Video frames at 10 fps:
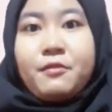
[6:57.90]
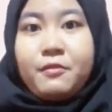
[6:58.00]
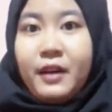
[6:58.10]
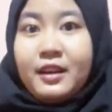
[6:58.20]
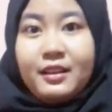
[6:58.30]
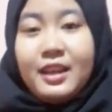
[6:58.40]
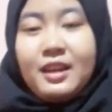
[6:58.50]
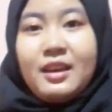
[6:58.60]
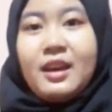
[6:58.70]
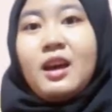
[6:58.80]
Finally,
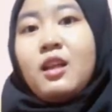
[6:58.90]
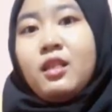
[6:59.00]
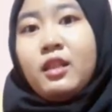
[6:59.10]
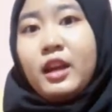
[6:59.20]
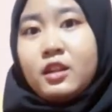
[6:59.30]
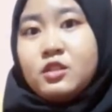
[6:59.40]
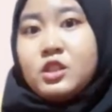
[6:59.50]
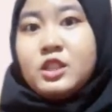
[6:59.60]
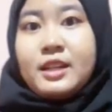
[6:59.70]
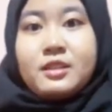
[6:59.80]
ladies
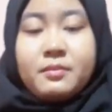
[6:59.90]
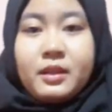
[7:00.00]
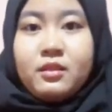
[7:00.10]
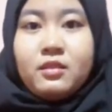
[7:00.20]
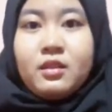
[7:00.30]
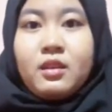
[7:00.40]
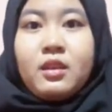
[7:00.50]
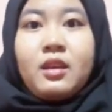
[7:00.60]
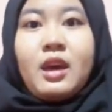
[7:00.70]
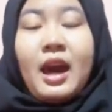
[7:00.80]
and gentlemen,
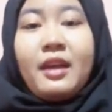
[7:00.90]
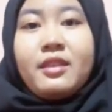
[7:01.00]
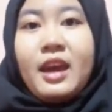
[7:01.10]
at the